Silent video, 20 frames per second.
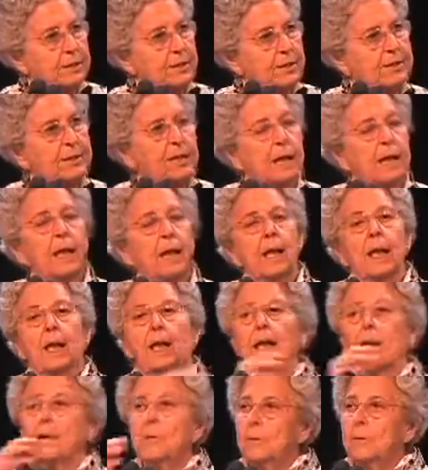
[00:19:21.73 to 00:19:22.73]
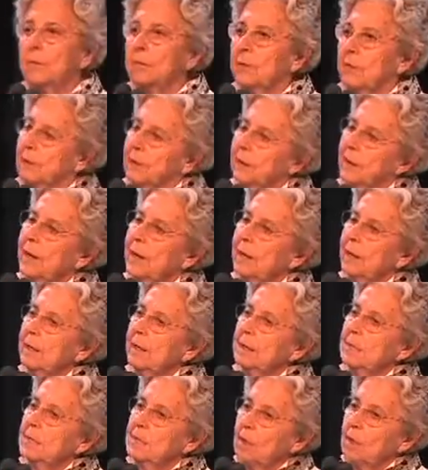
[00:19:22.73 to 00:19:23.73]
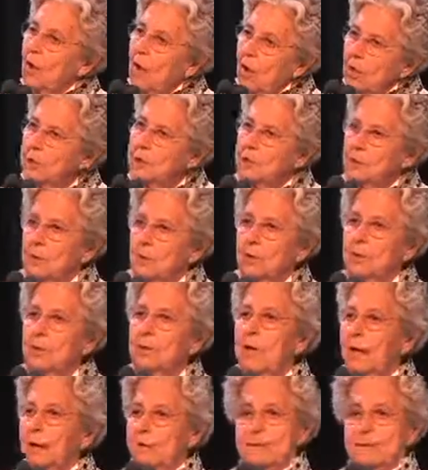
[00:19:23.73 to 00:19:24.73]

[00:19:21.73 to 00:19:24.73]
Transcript: it, the Iranians also confiscated